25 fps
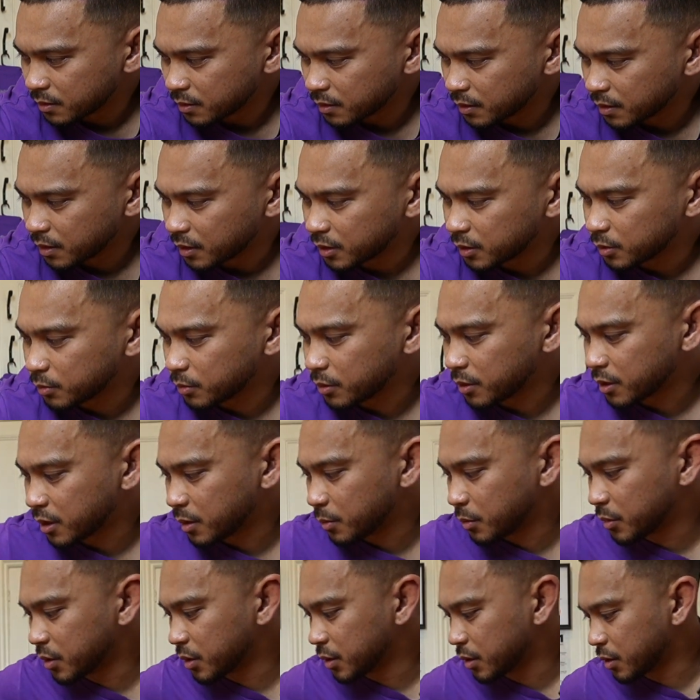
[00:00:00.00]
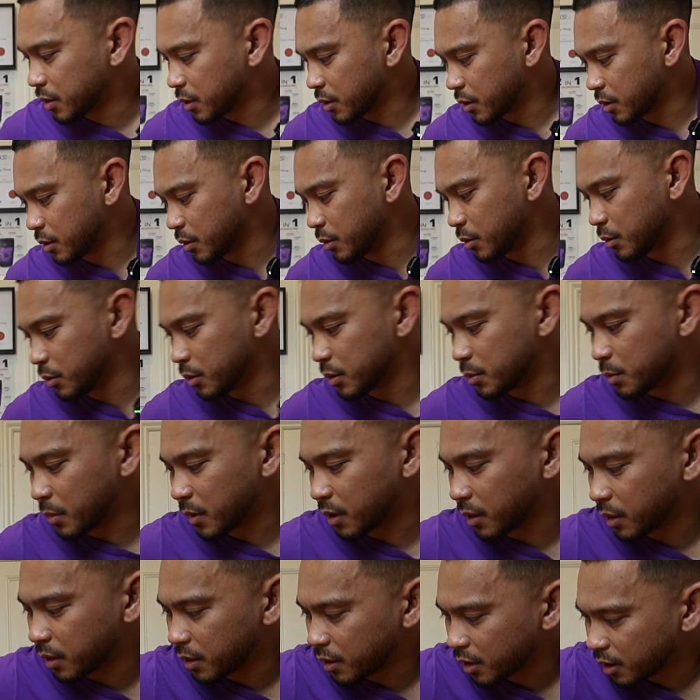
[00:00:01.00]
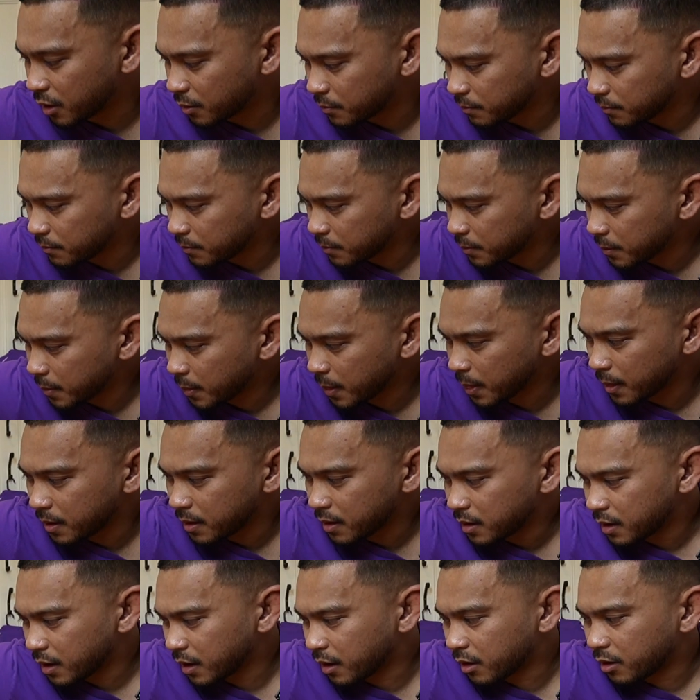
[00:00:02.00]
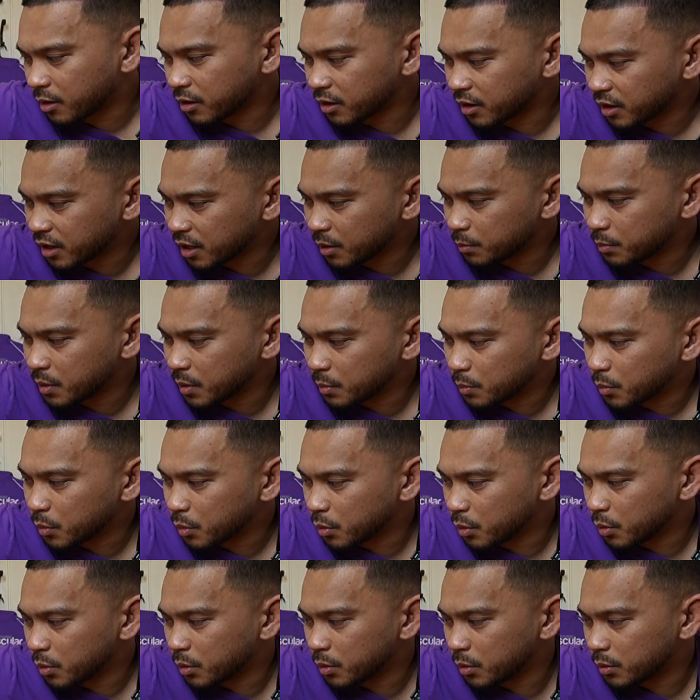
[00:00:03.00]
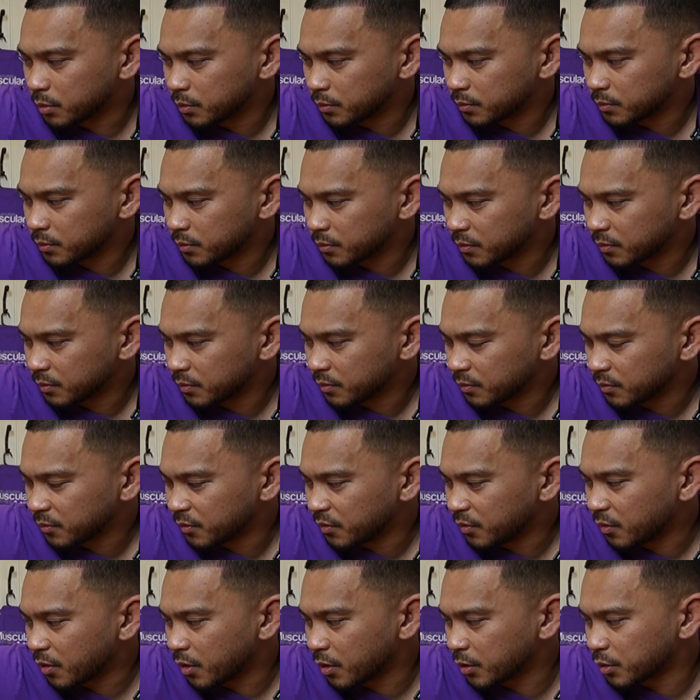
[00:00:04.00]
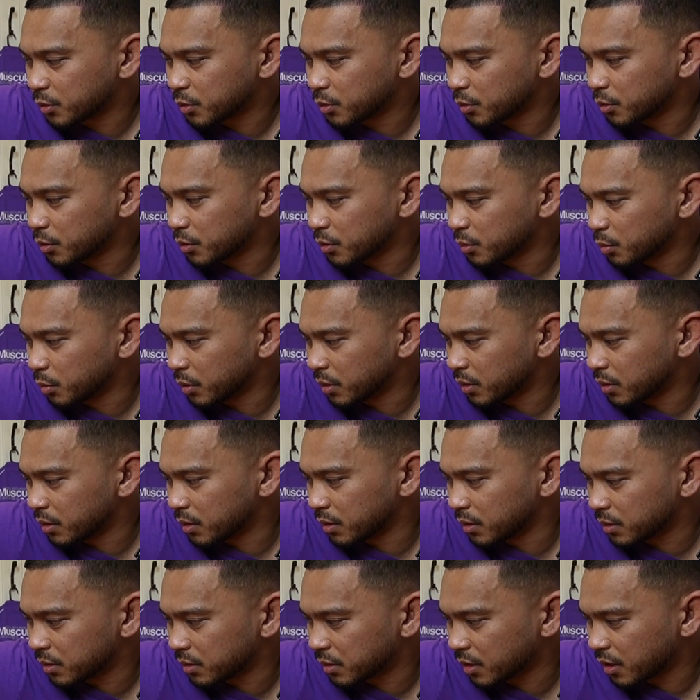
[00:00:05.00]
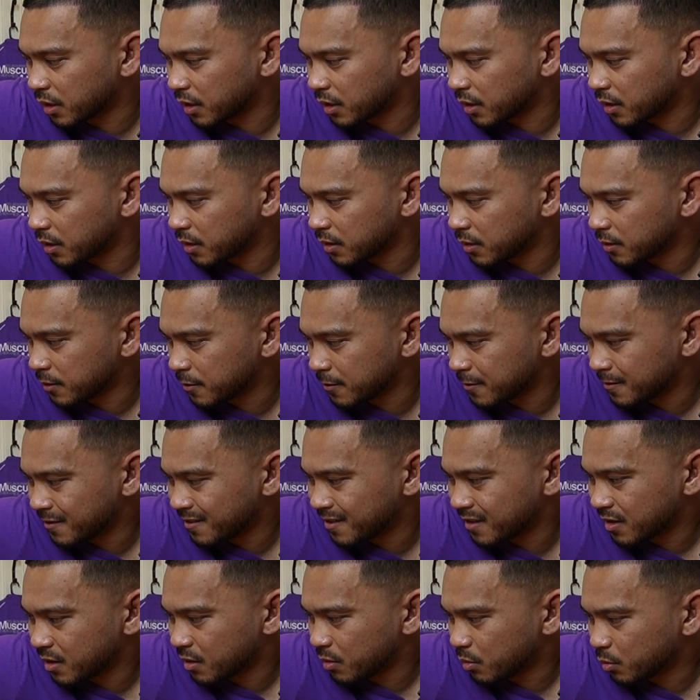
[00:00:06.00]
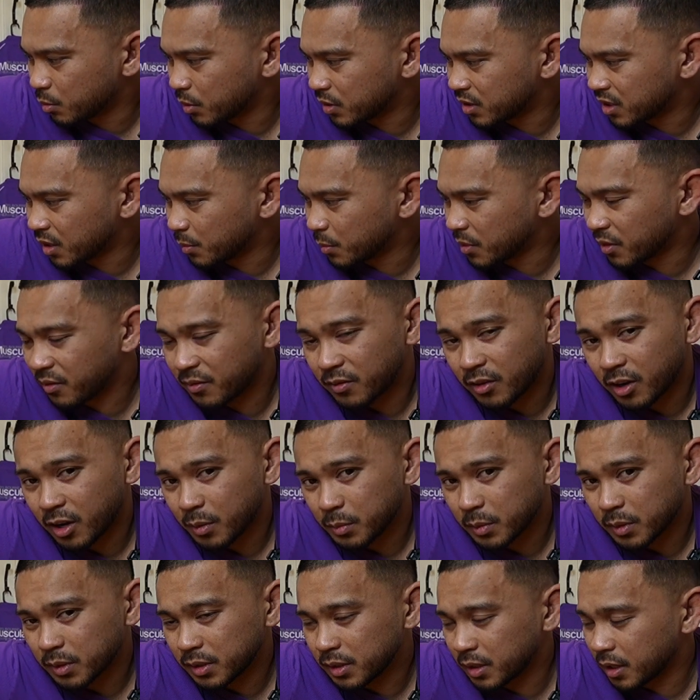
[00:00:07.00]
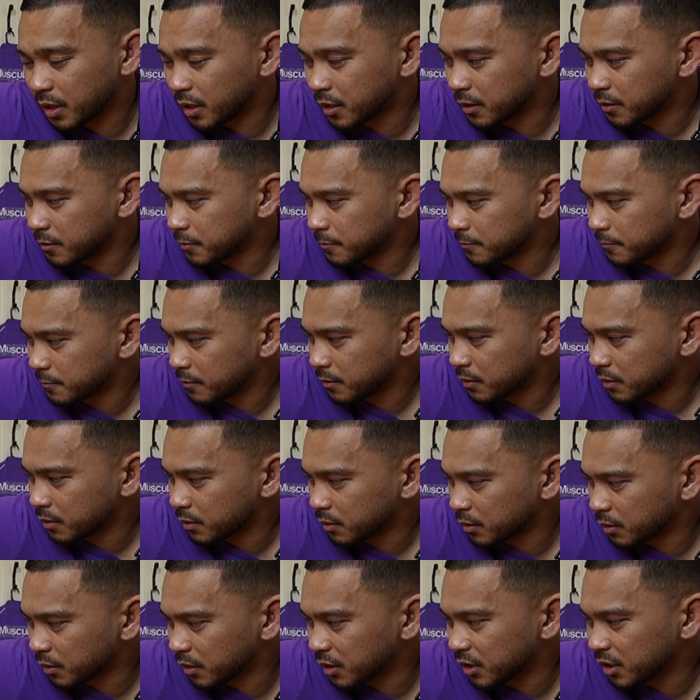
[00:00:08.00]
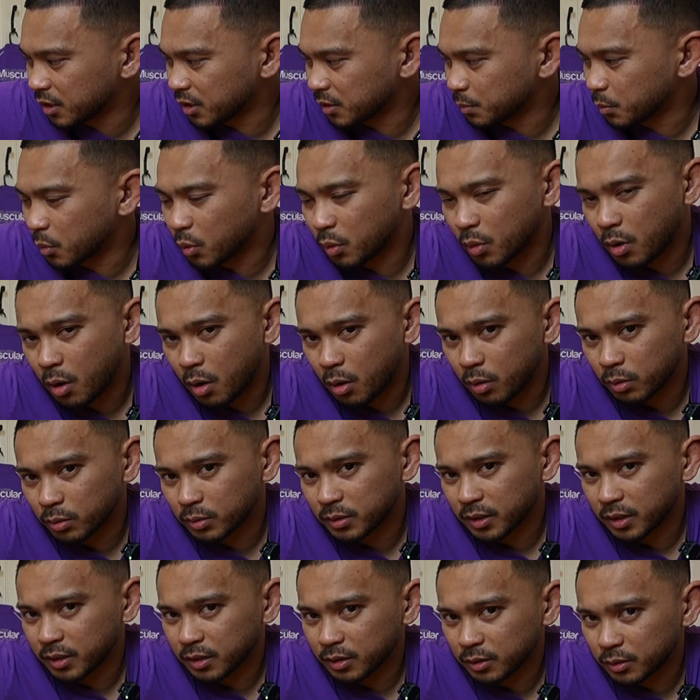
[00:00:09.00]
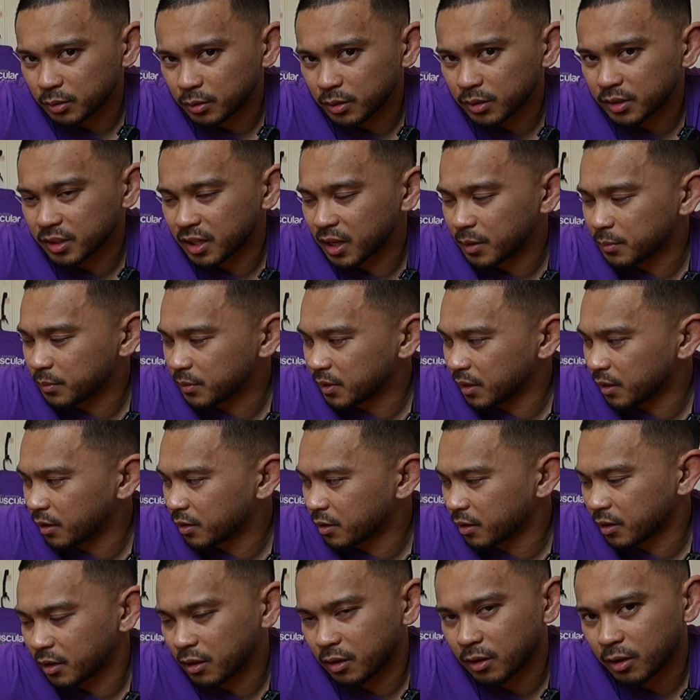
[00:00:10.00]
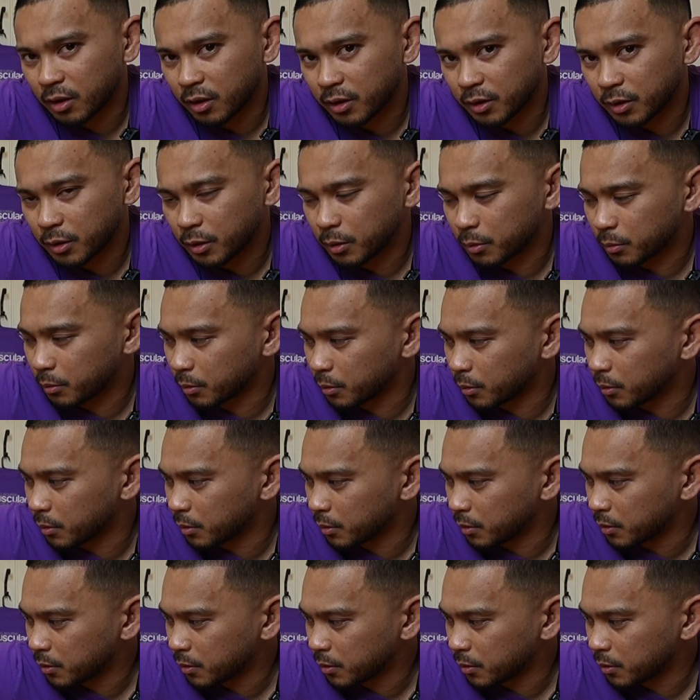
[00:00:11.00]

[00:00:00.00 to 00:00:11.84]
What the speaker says: Next one, I'm just going to use my thumb and kind of get a bit more fine-tuned with this, with some of the fibers here. So this is more holds. I can do the same thing, kind of glide it through.